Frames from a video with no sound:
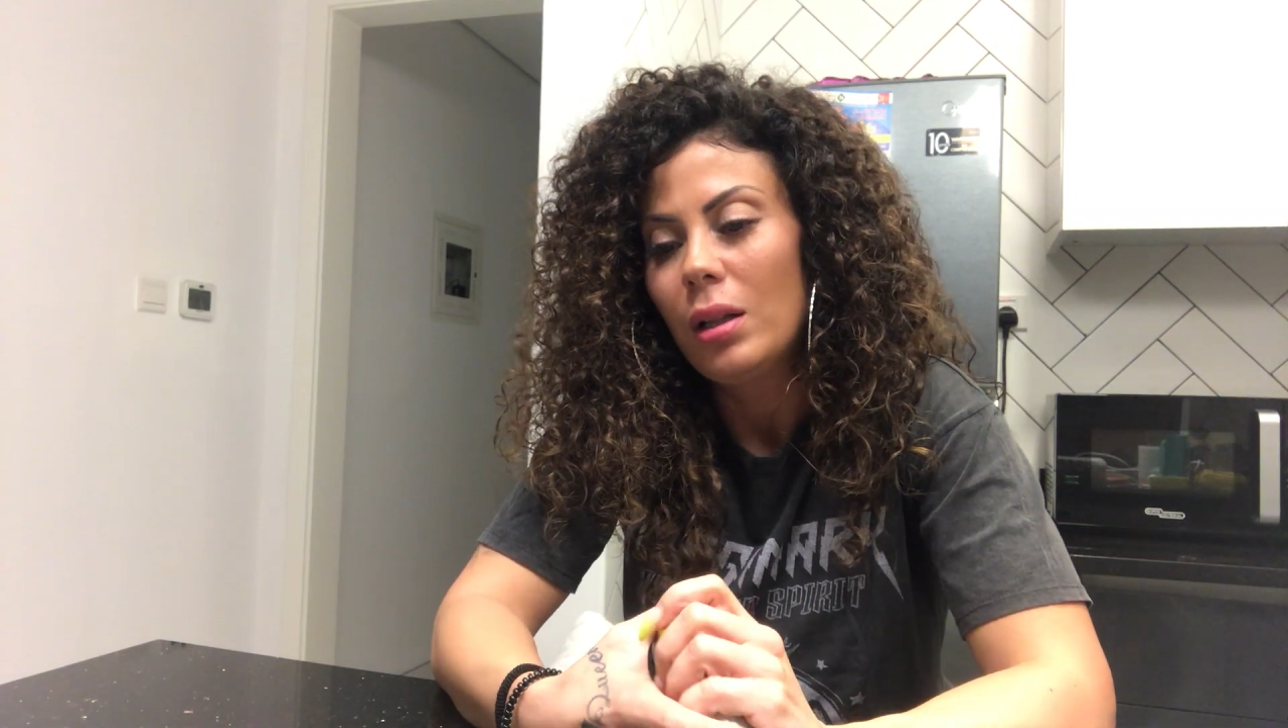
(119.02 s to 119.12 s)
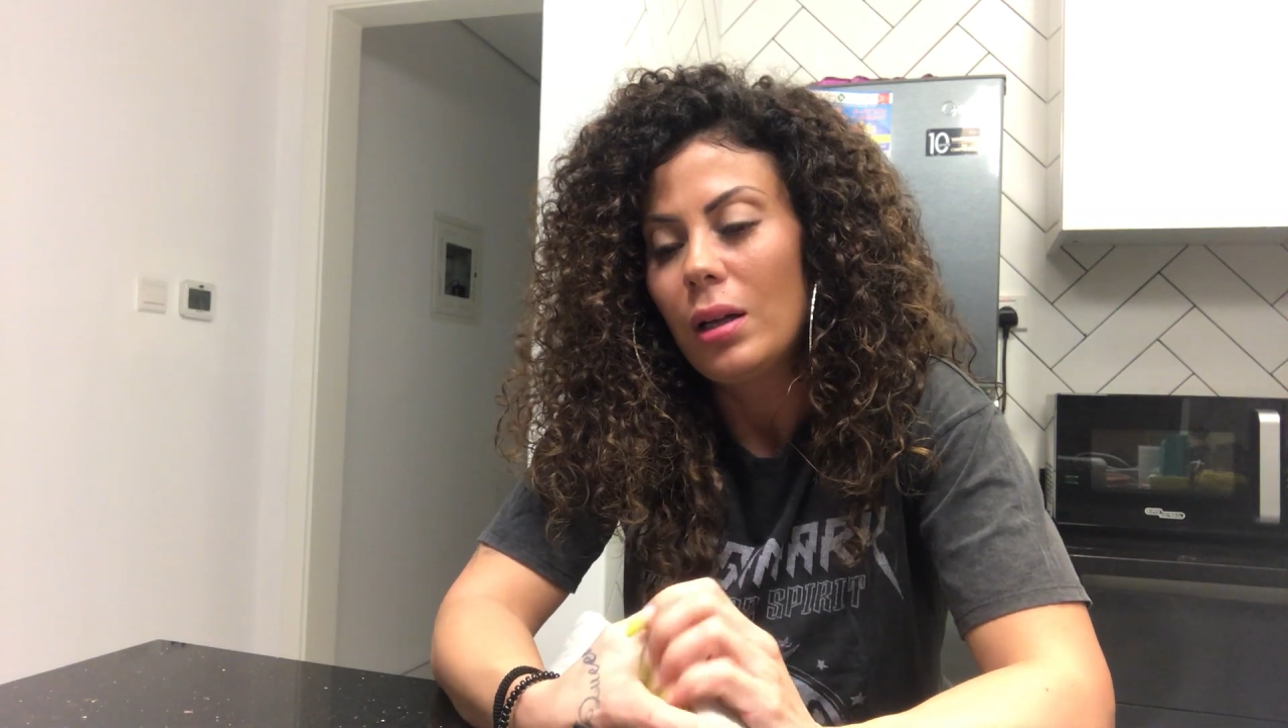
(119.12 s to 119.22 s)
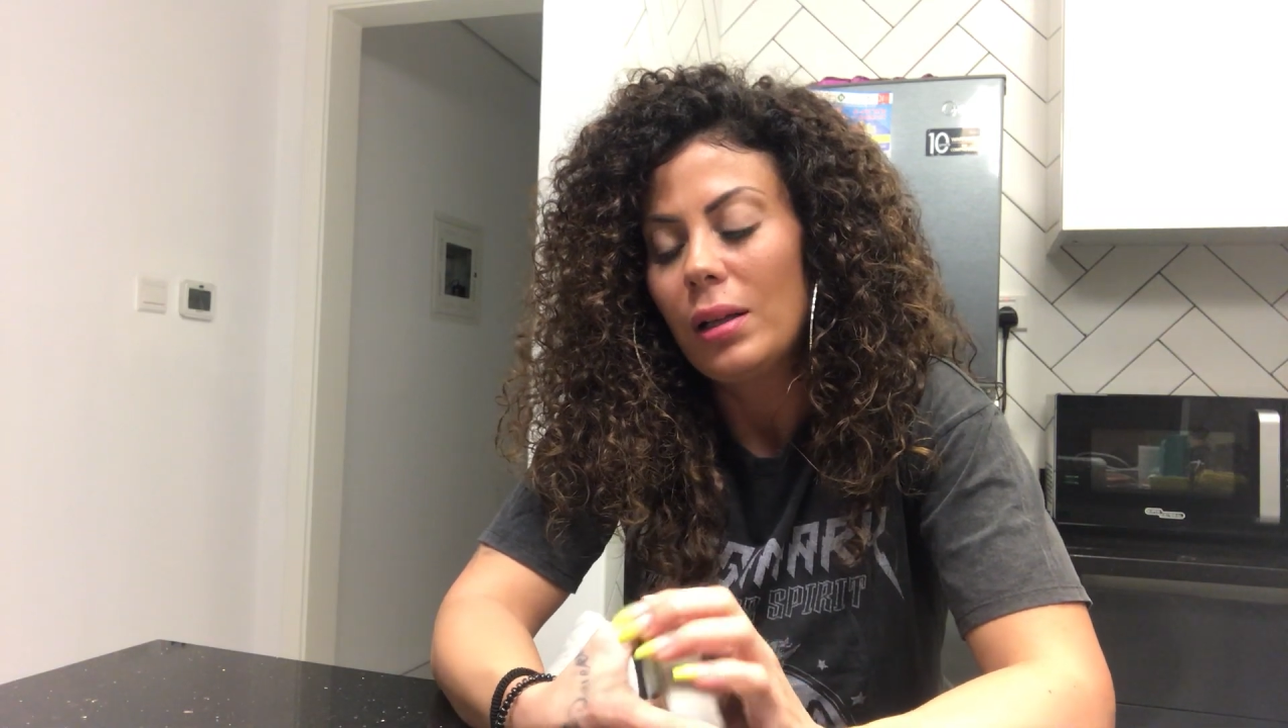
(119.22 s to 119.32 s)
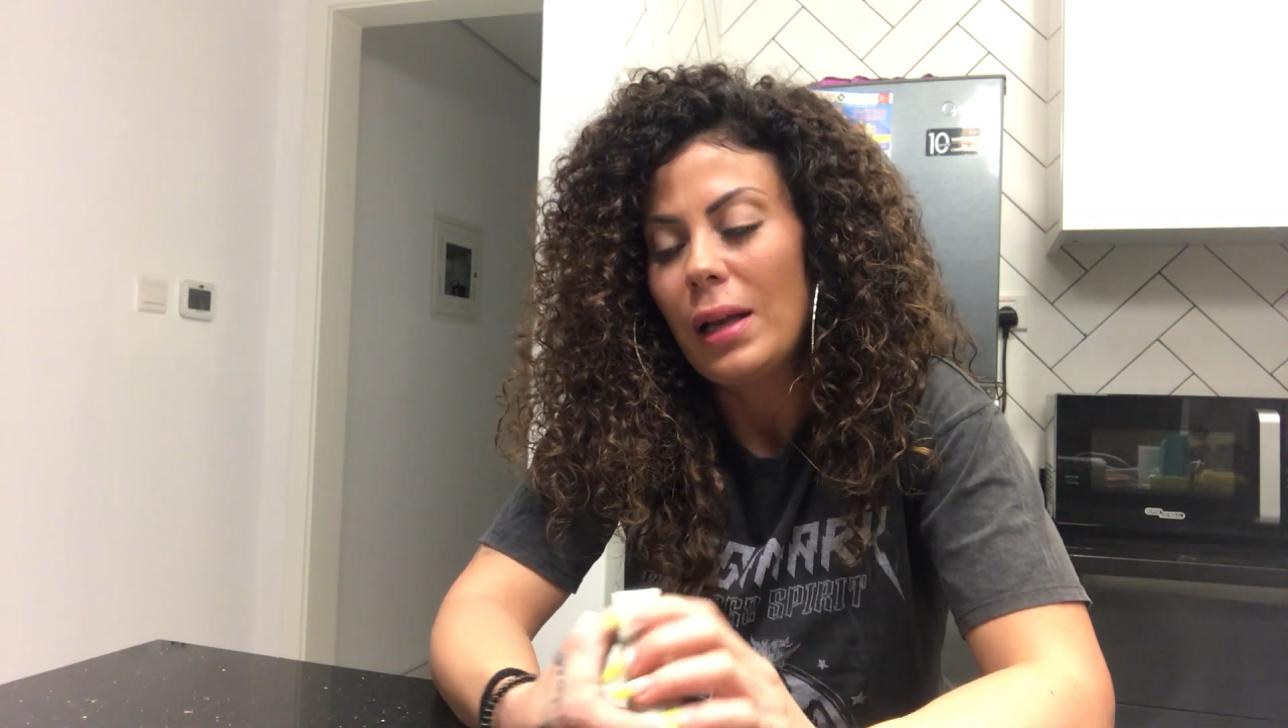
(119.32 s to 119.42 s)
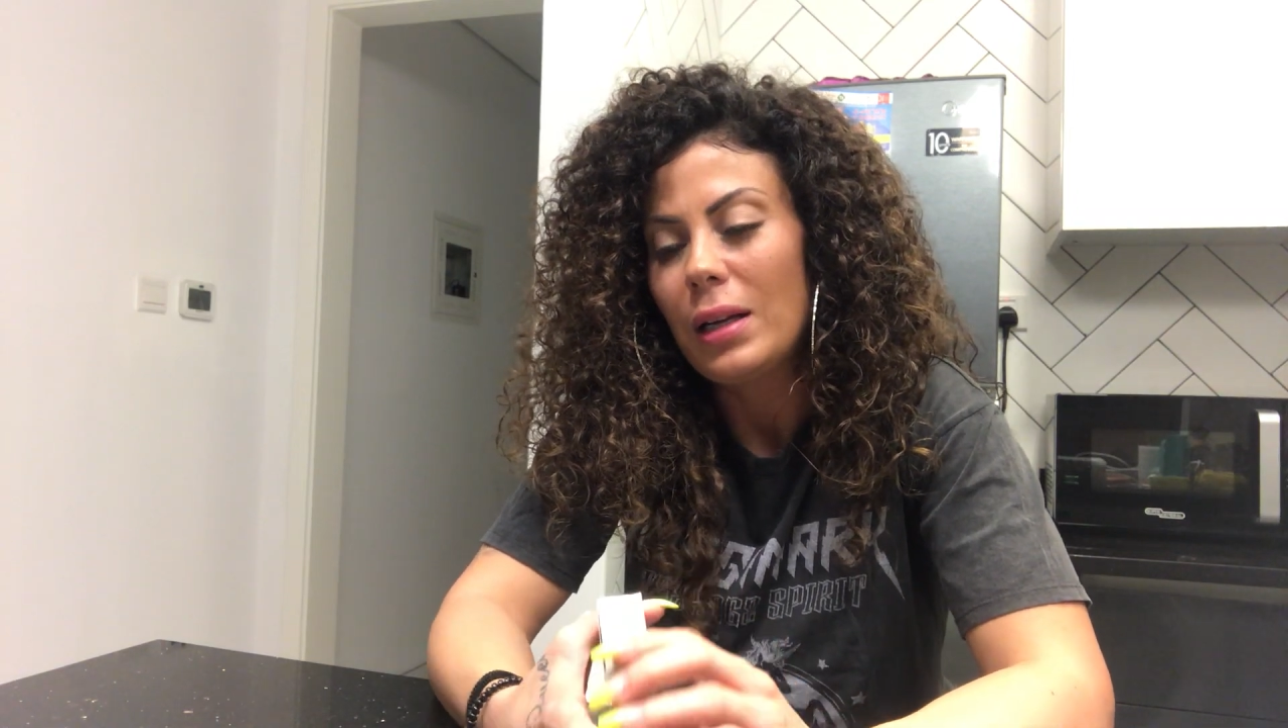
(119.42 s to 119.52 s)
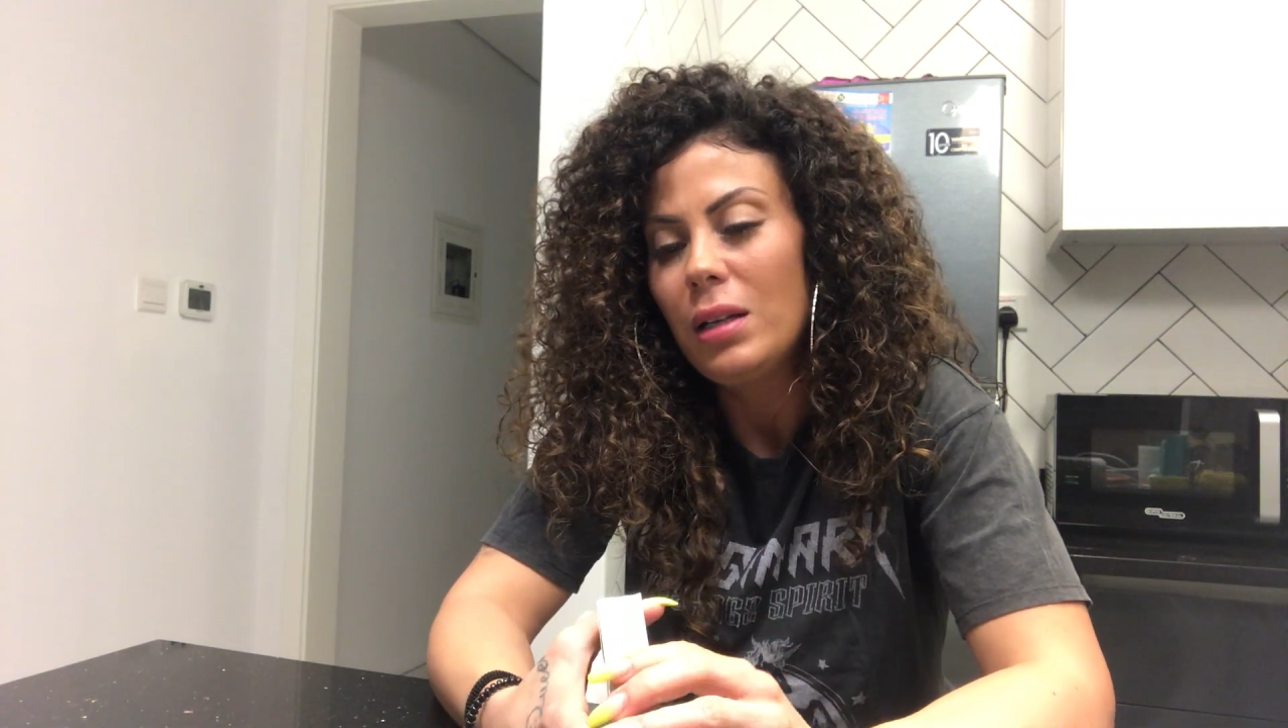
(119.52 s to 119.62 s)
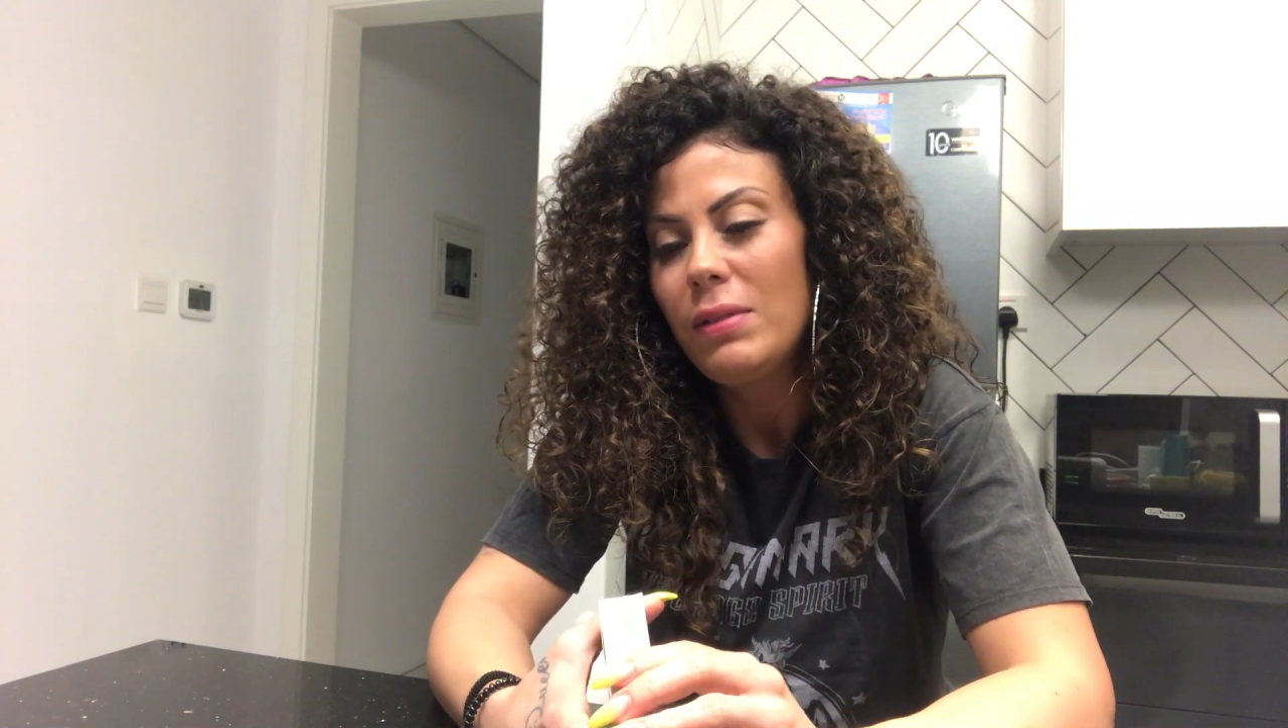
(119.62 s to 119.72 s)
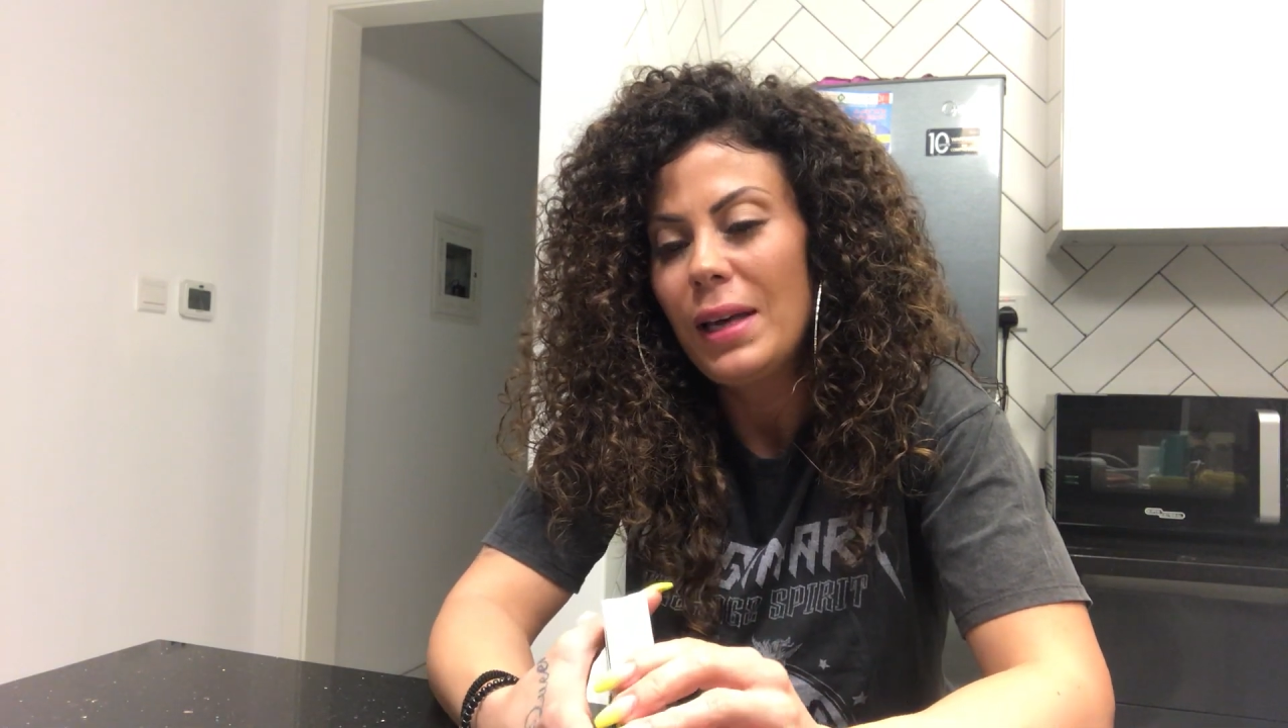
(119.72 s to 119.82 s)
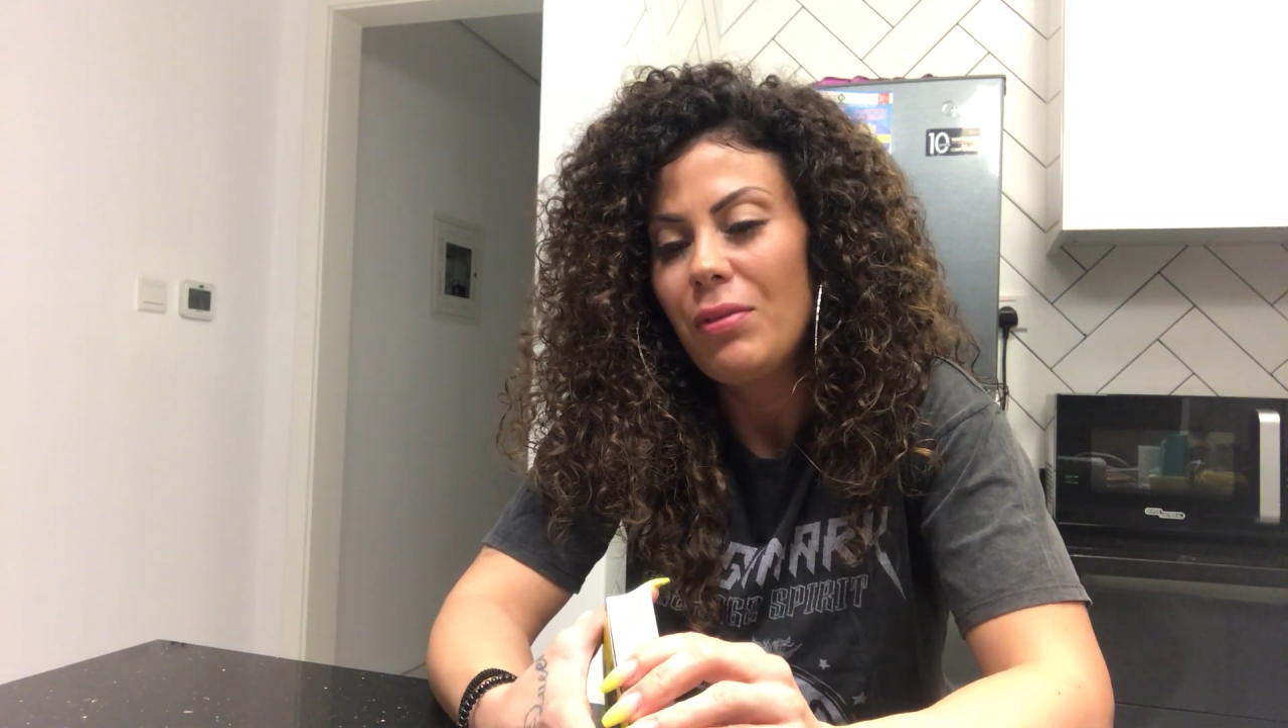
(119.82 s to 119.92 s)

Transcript: like leaving